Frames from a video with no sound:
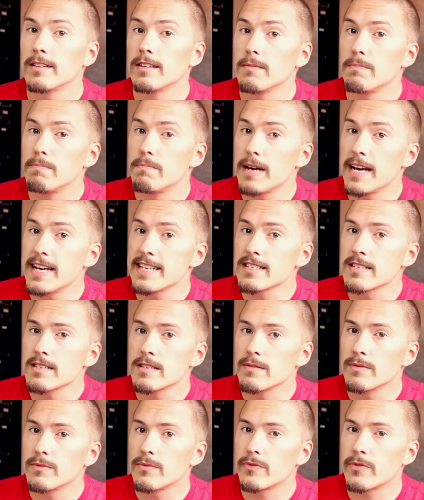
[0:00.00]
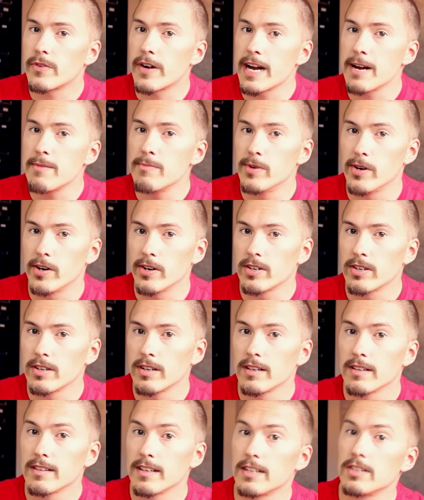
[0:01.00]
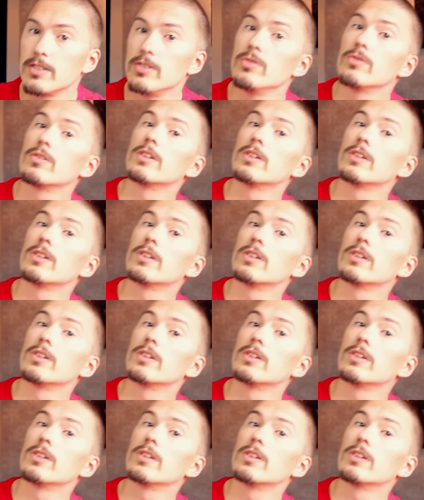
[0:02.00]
the best framework that you